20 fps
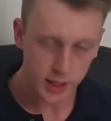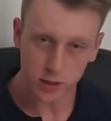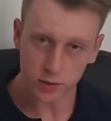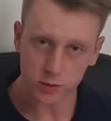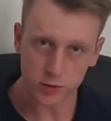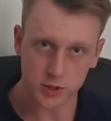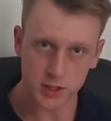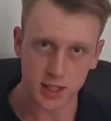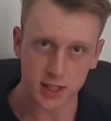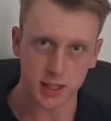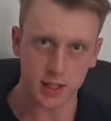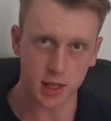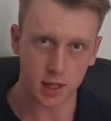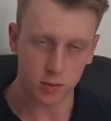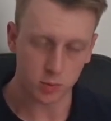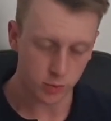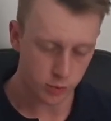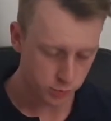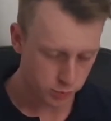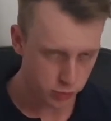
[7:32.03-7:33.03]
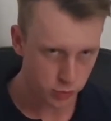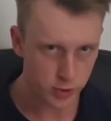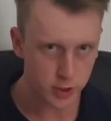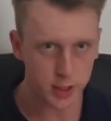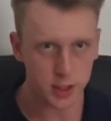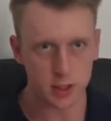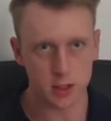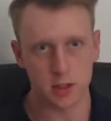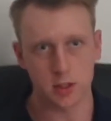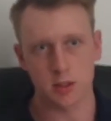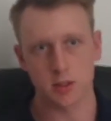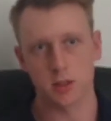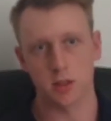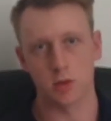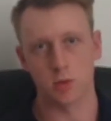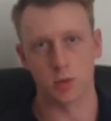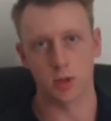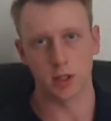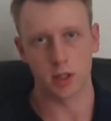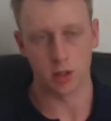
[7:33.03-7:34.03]
that we've set it up, we've put it so
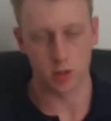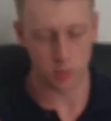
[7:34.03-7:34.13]
that we can